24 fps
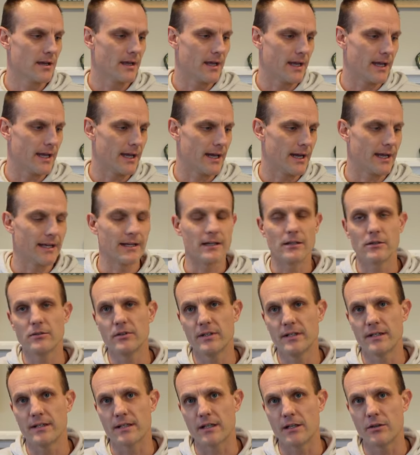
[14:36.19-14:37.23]
and I
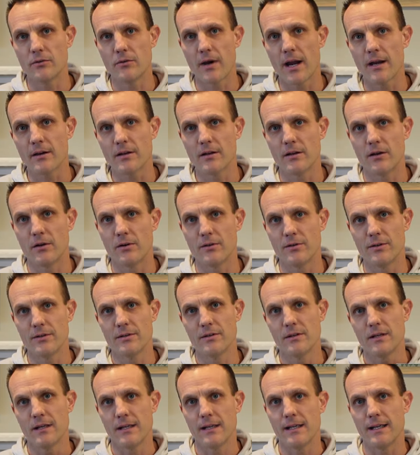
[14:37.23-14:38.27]
included a Q R code
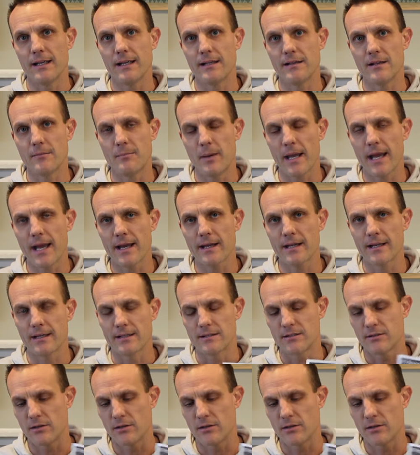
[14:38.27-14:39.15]
in the packet.